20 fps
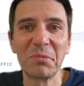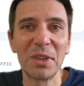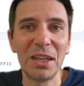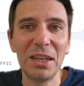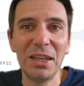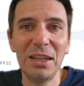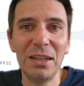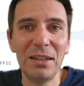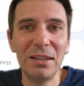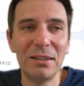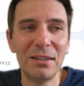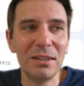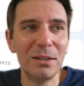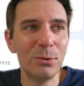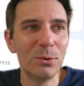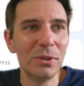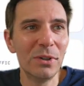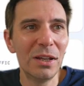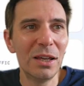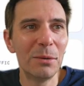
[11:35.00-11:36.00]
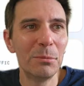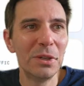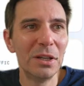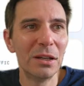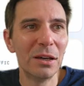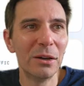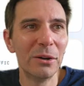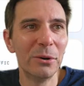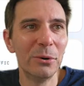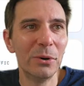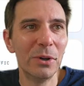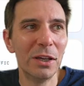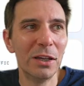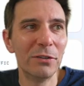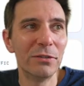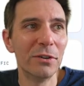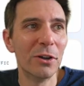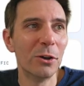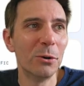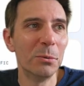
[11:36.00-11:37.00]
EED will let me know
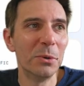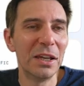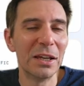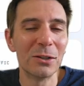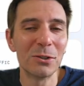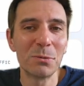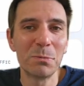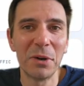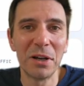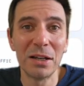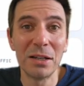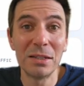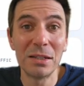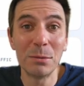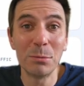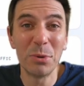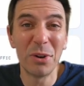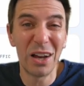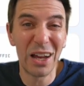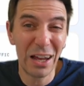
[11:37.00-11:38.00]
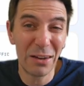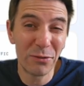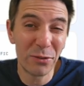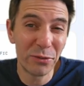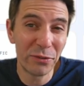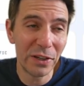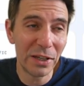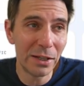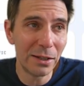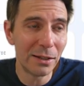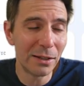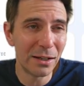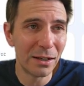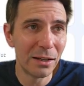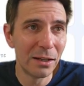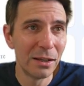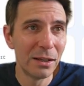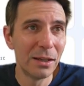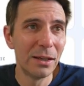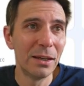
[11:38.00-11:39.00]
if nobody else buys it. But I have a feeling
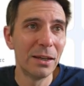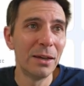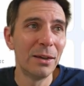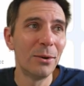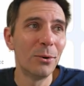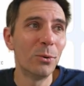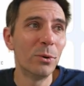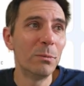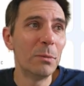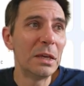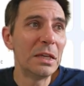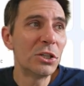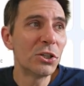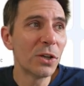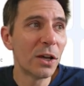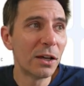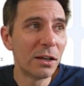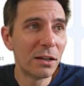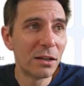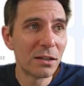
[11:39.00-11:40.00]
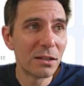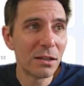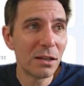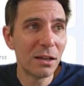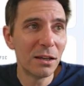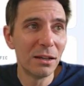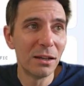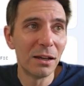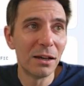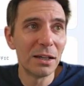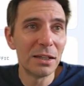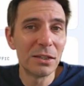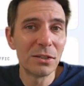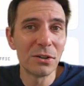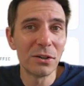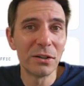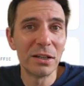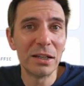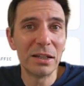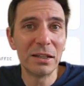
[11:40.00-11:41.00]
with me shining a light
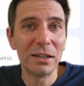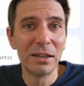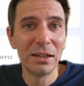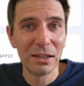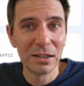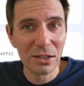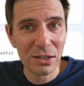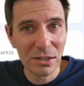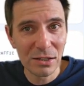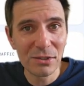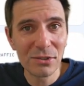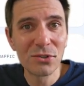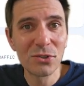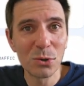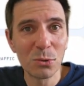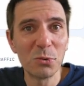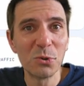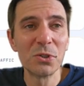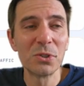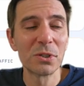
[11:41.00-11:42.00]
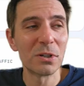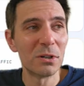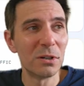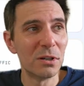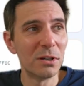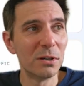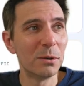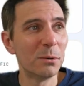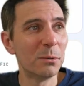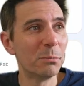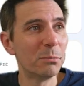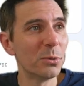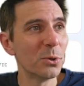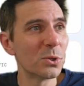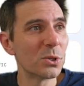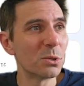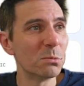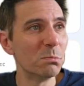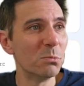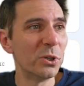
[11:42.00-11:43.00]
on it, someone's going to
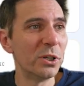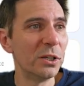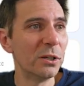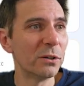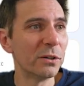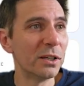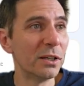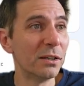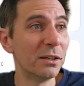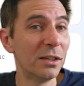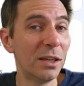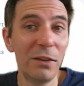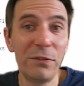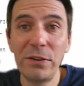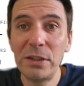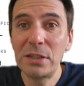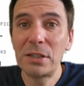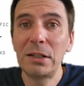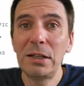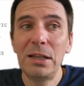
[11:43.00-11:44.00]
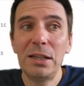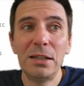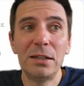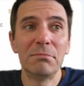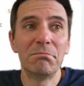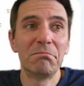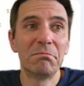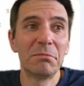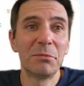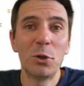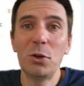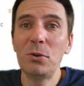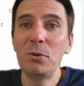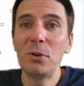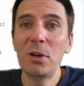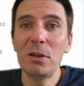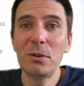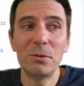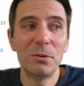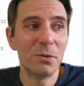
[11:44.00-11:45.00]
put some money on it. If it's clean, who
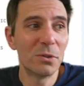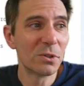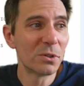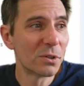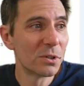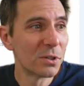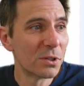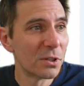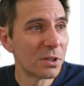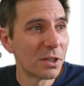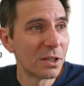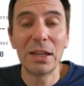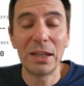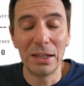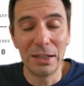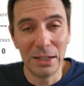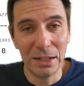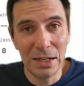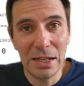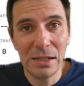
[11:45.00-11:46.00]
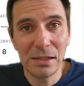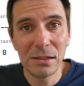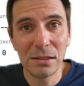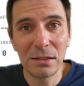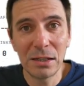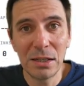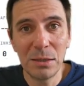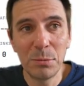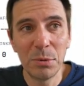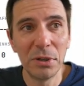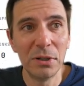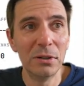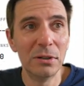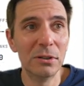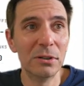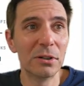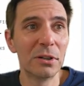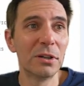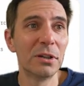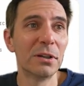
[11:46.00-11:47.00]
knows? It needs a deeper
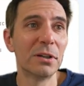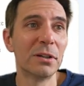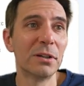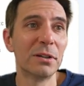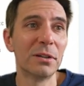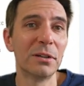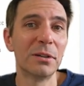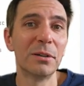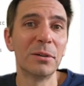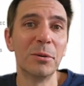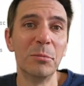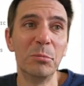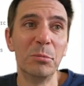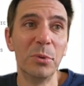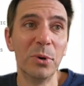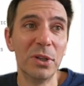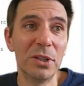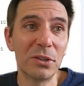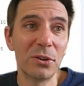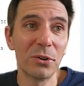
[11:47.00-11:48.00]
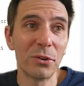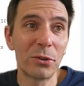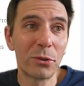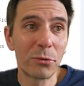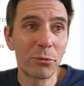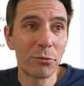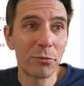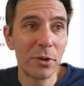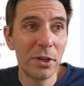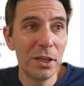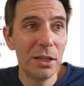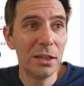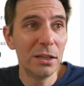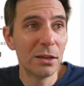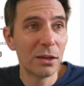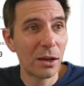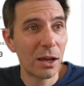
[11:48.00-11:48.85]
look, but it's got three